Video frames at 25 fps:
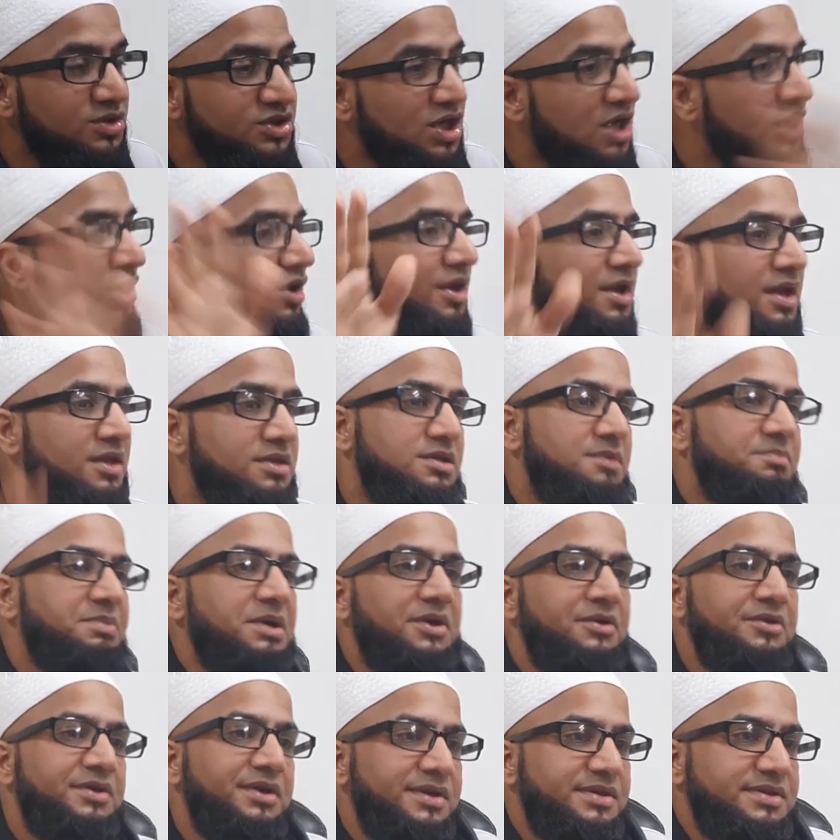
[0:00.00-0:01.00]
shall not enter
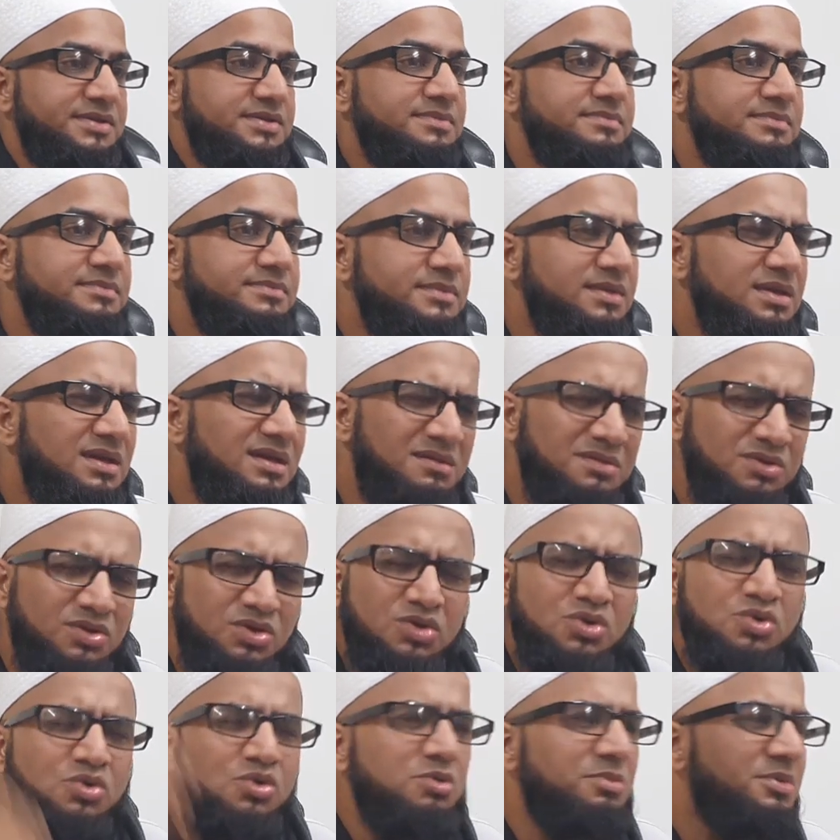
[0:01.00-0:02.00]
paradise.
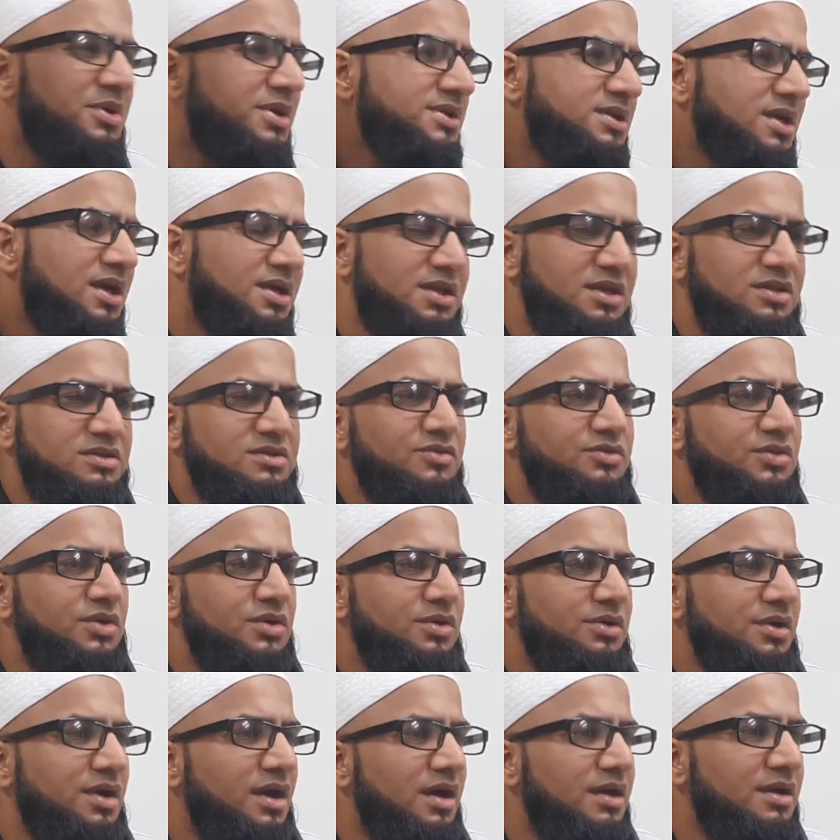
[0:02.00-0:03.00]
Numerous hadiths of the
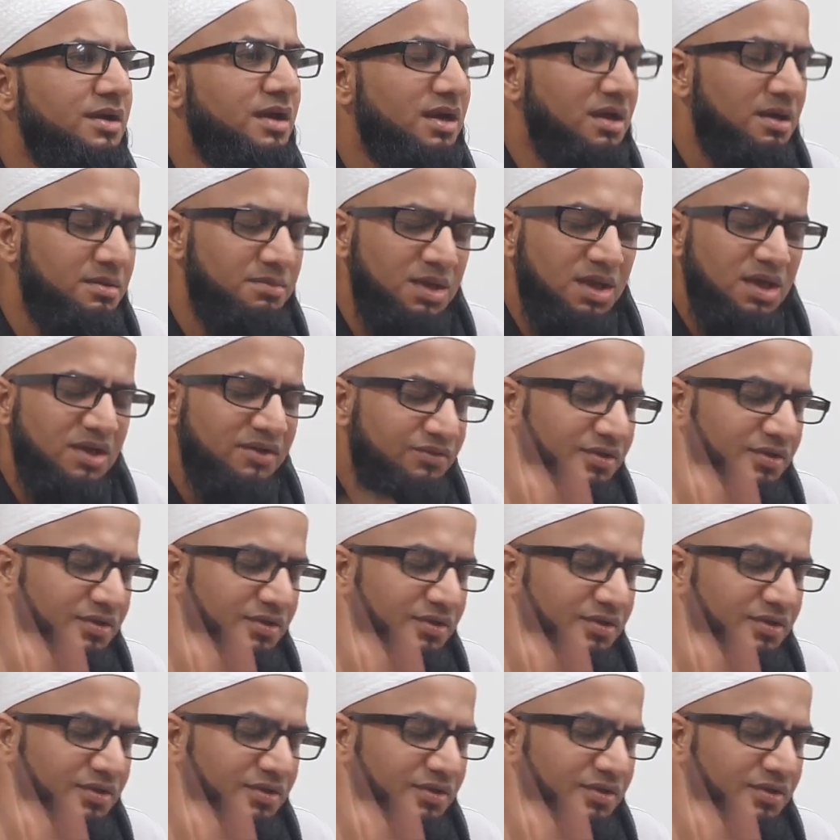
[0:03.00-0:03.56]
Quran,